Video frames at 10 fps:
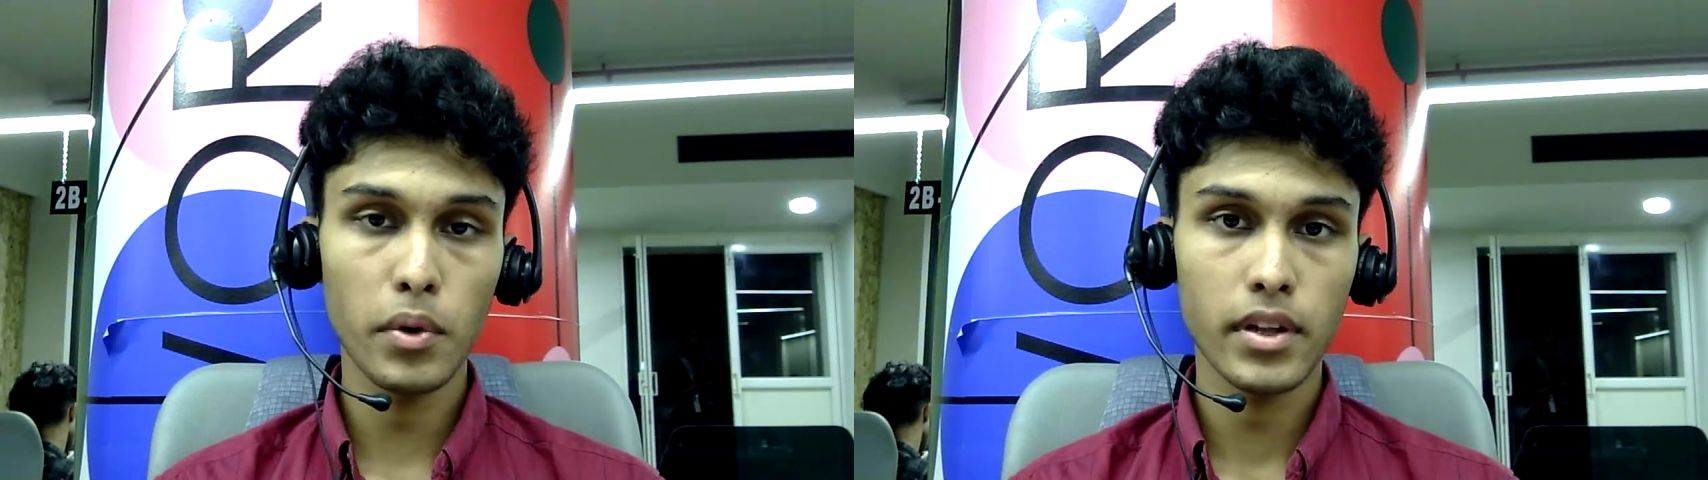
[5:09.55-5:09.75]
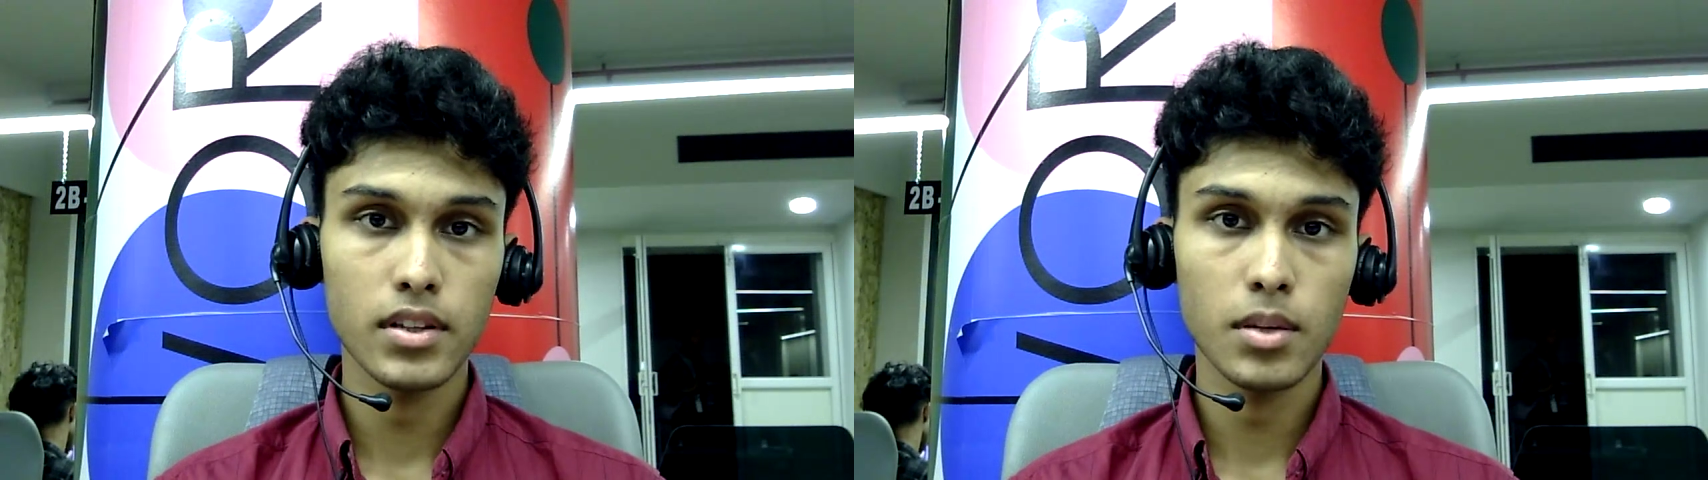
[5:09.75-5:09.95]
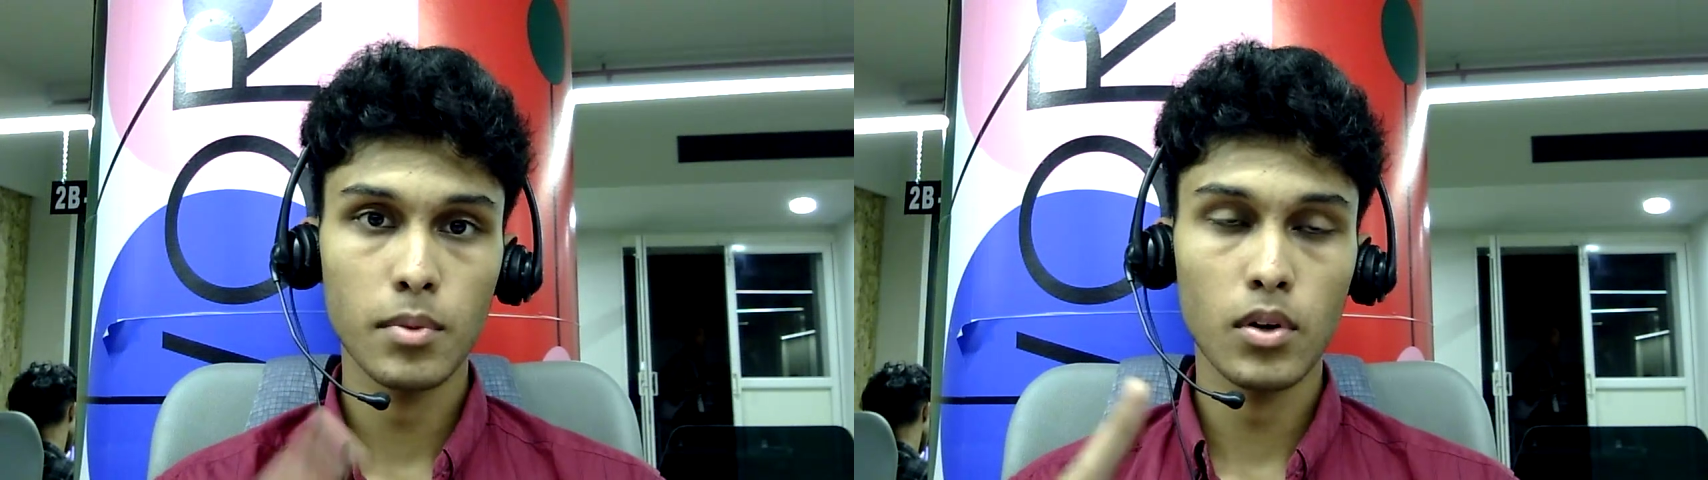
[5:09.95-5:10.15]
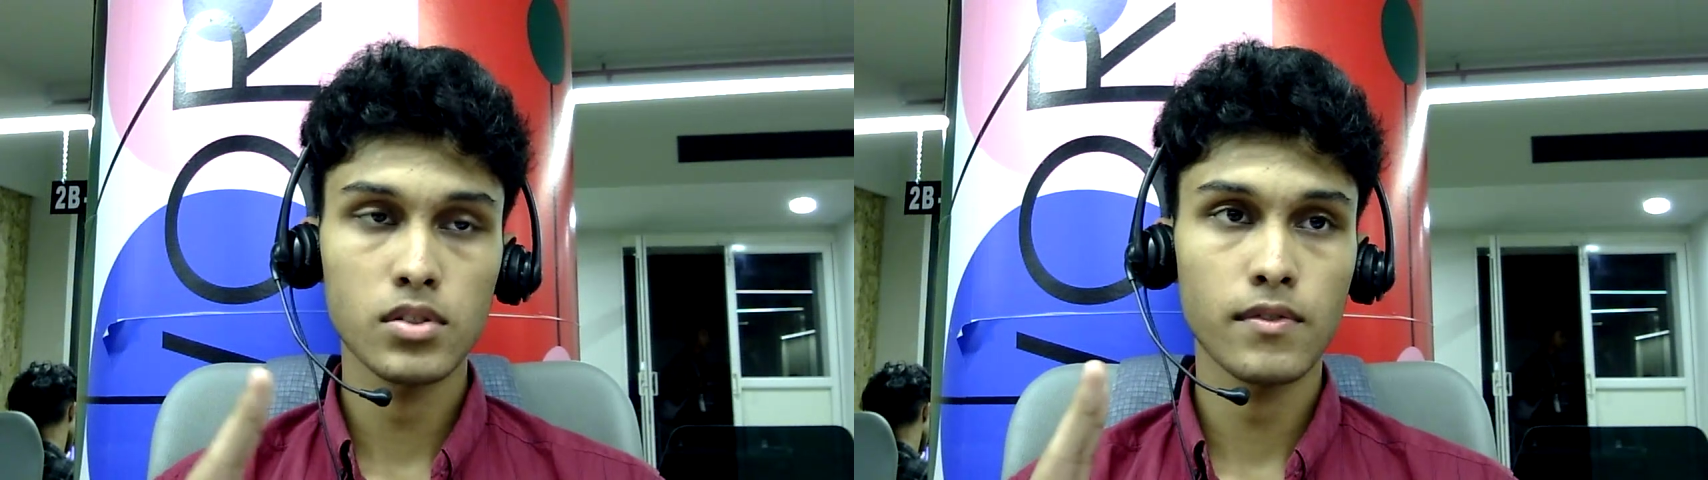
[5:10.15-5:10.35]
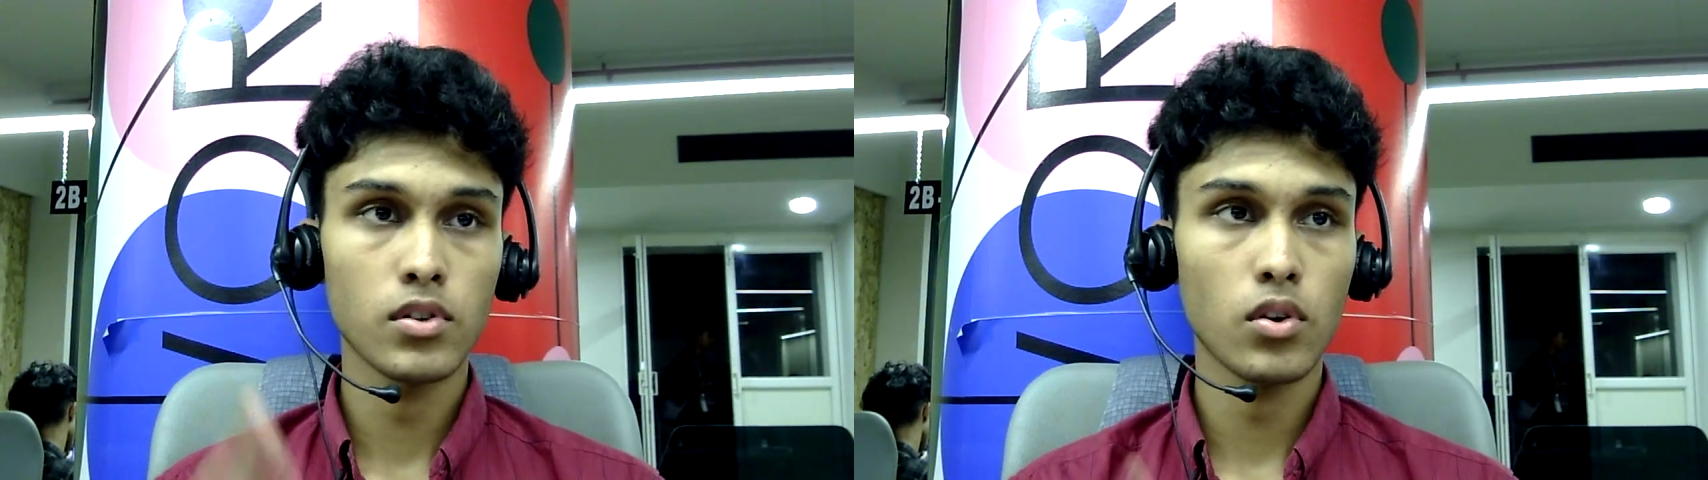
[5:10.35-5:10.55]
because if it
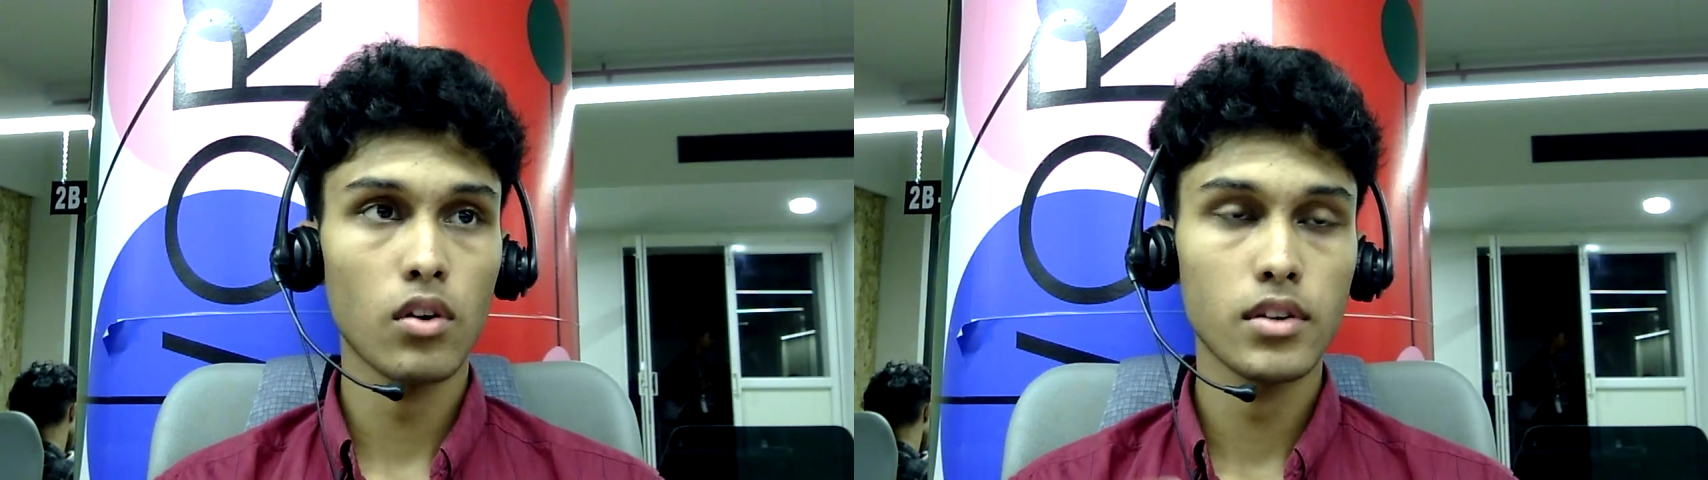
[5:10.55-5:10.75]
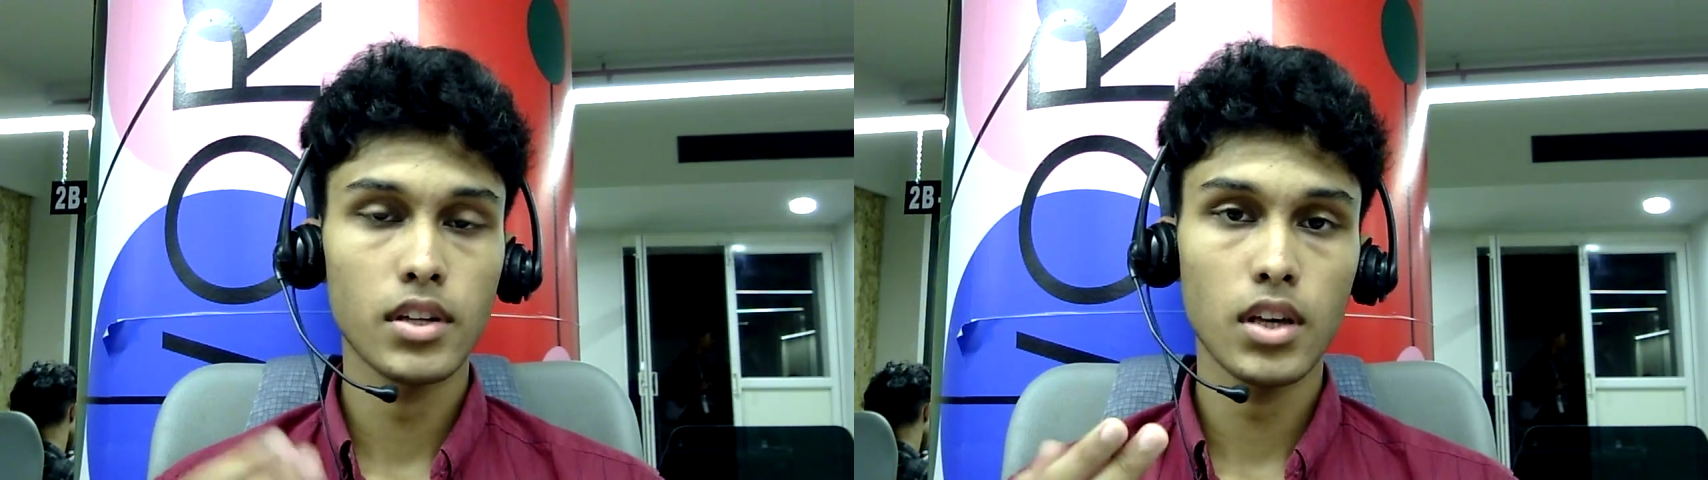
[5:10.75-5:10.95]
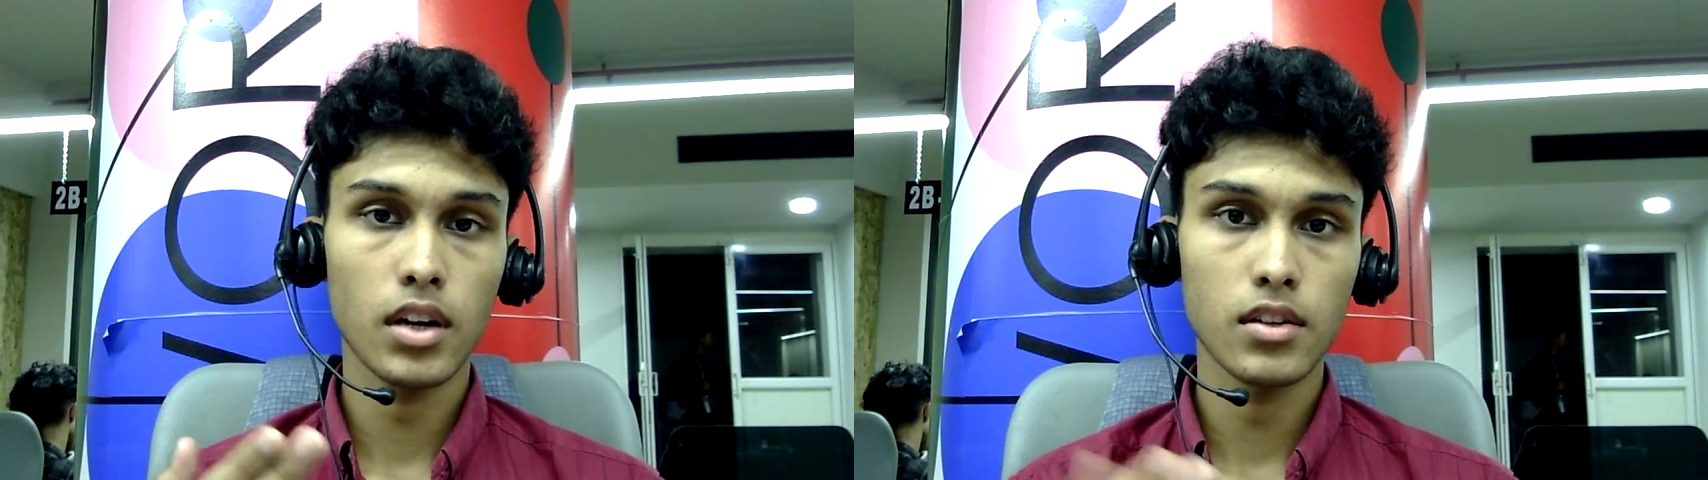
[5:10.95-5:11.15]
already understood that,